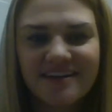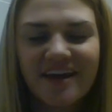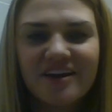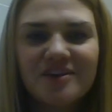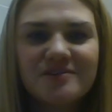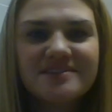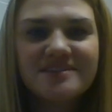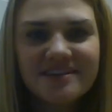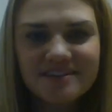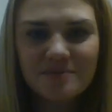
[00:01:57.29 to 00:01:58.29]
and use
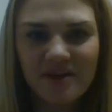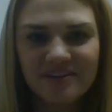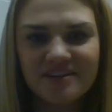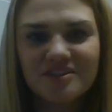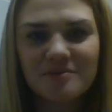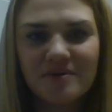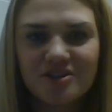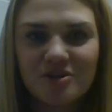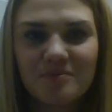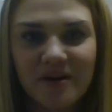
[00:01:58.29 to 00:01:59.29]
this method to
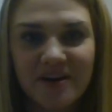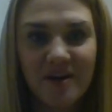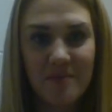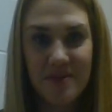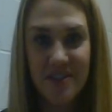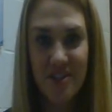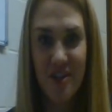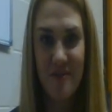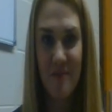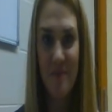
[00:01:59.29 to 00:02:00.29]
measure body composition.